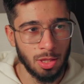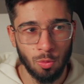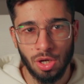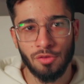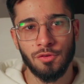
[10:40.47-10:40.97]
The
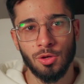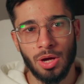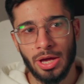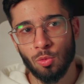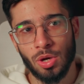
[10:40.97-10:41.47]

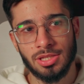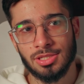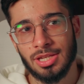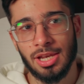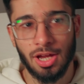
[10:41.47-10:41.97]
workflow I
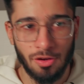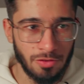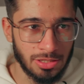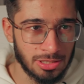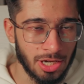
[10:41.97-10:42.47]
once
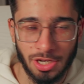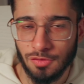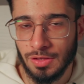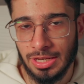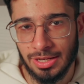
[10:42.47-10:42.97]
loved
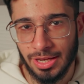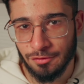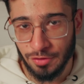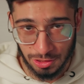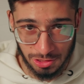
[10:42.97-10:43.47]
started feeling
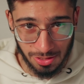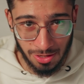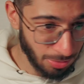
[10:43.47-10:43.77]
like friction.